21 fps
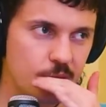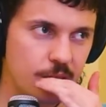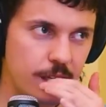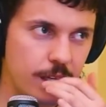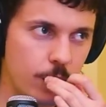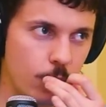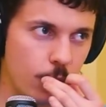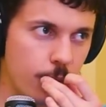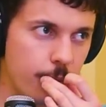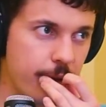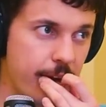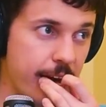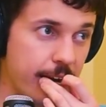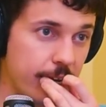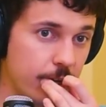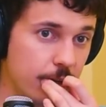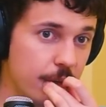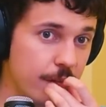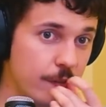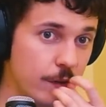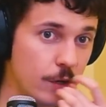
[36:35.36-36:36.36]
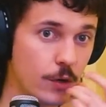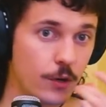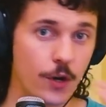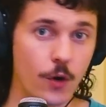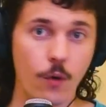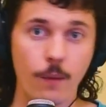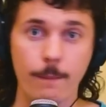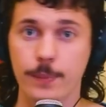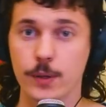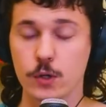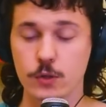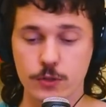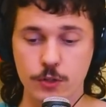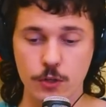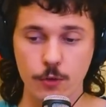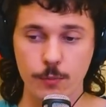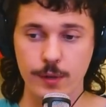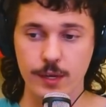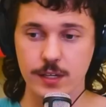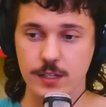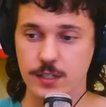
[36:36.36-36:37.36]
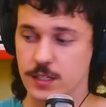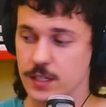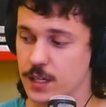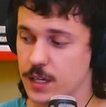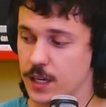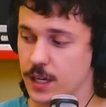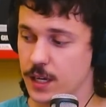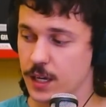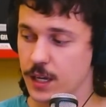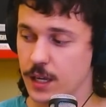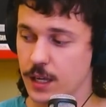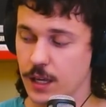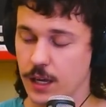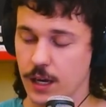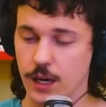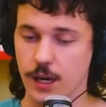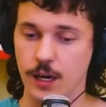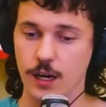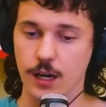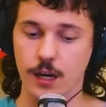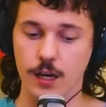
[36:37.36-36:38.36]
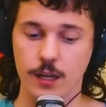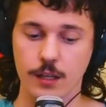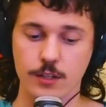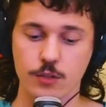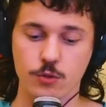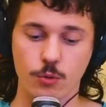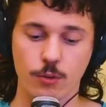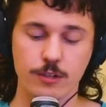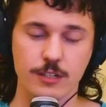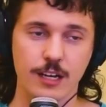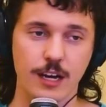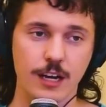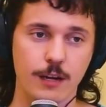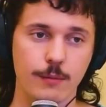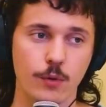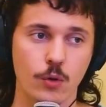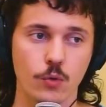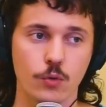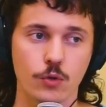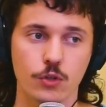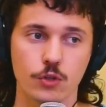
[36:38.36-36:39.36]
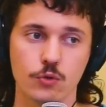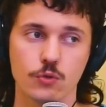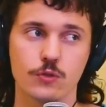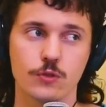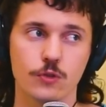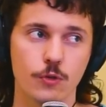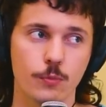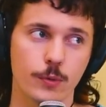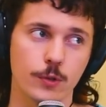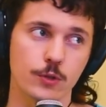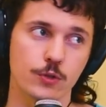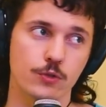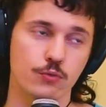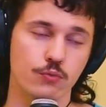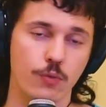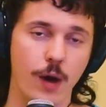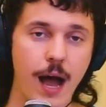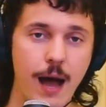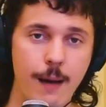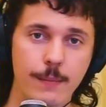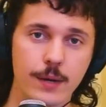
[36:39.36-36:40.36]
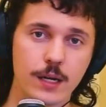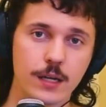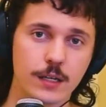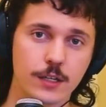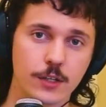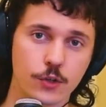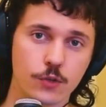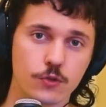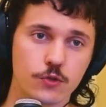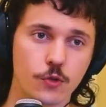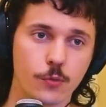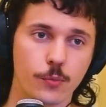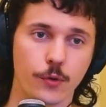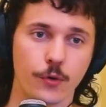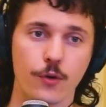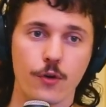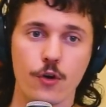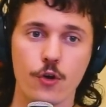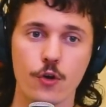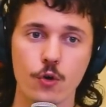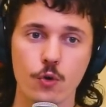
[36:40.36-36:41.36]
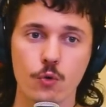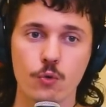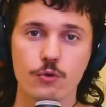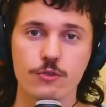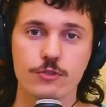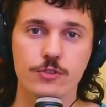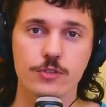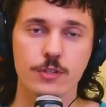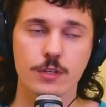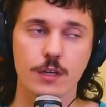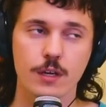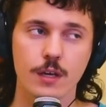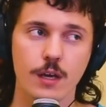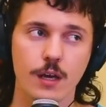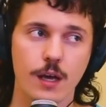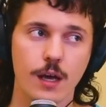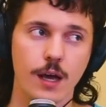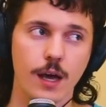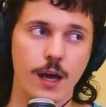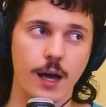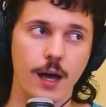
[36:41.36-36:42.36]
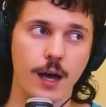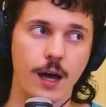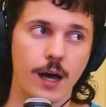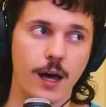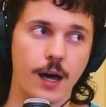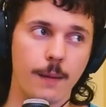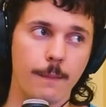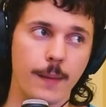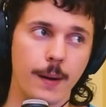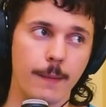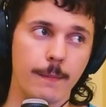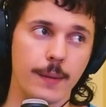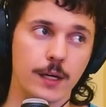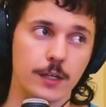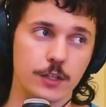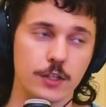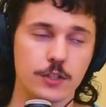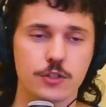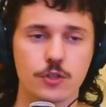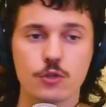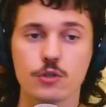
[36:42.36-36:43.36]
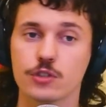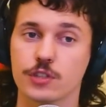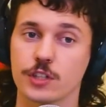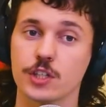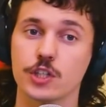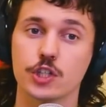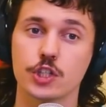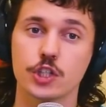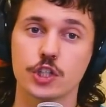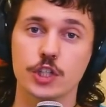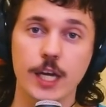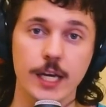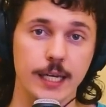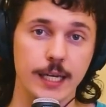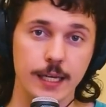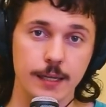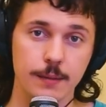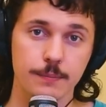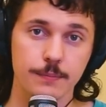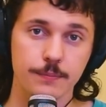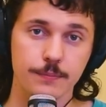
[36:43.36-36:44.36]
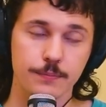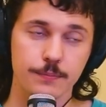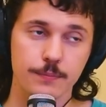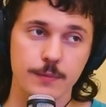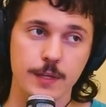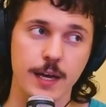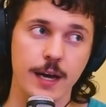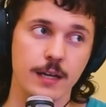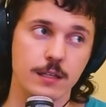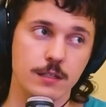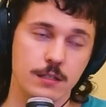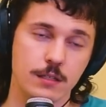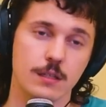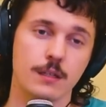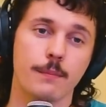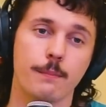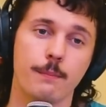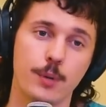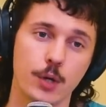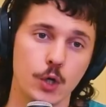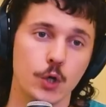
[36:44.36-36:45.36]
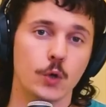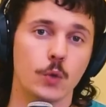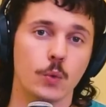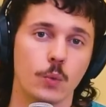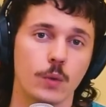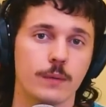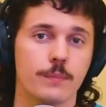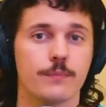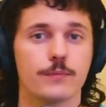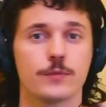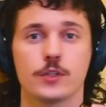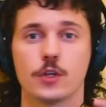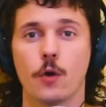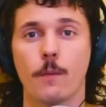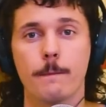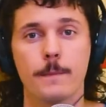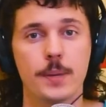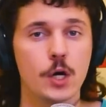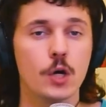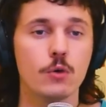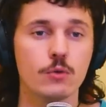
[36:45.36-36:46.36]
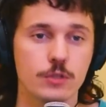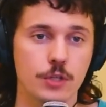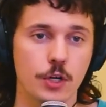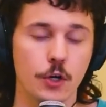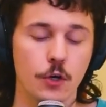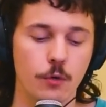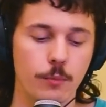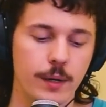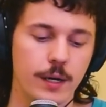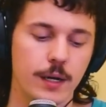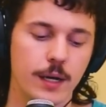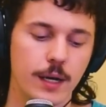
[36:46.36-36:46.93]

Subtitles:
And we're back. If you don't know what PooTube is, this is where we talk about YouTuber drama, YouTuber news, but it's usually shitty, hence the poo. So PooTube.